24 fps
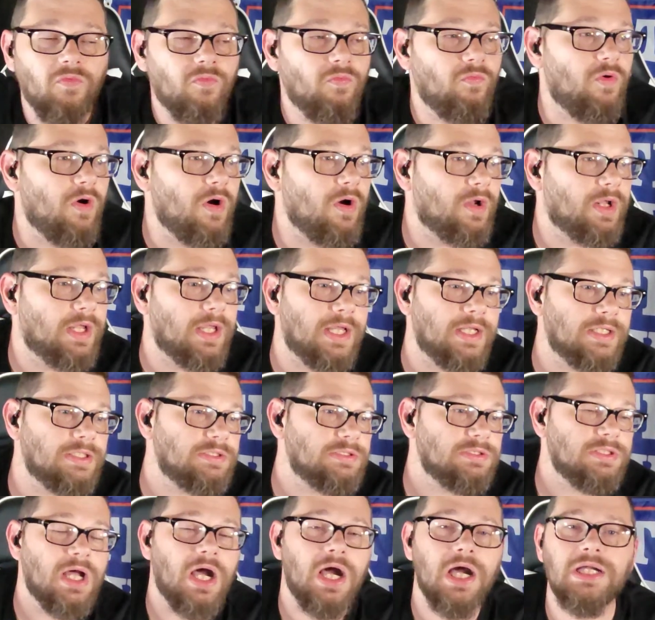
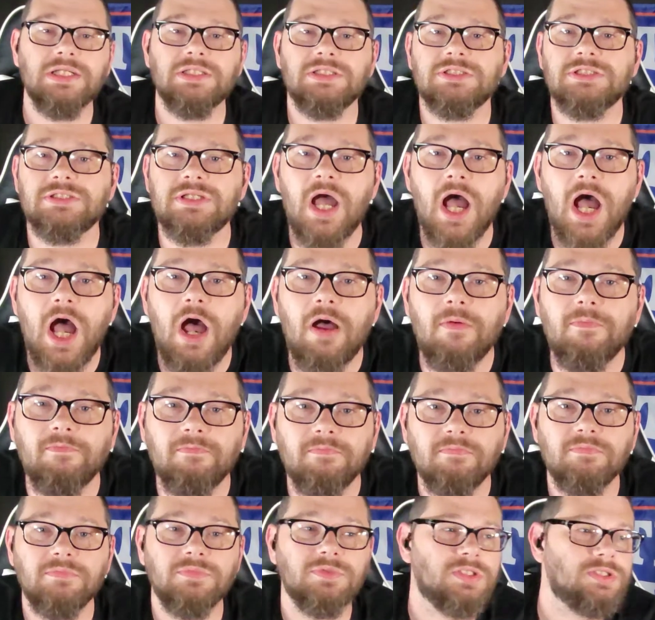working nonstop,
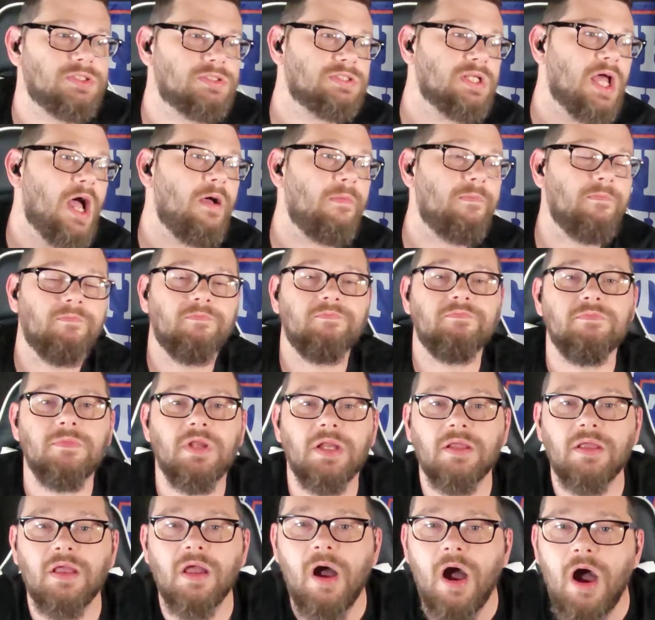stopping
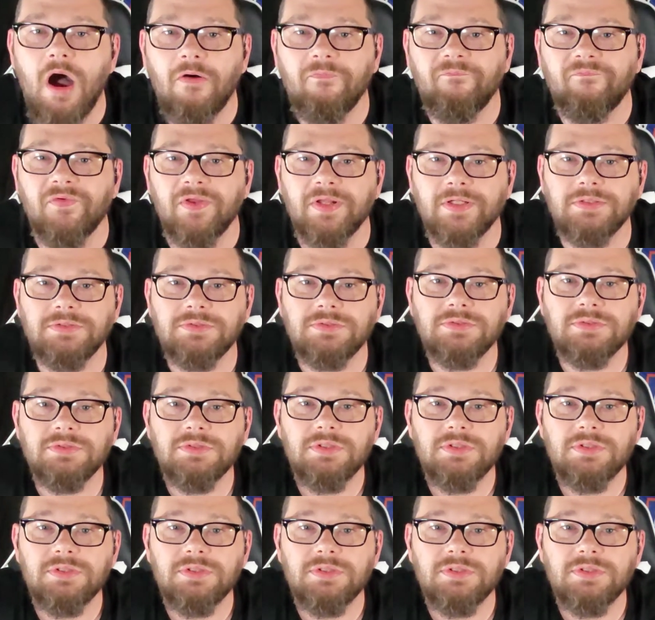and golfing,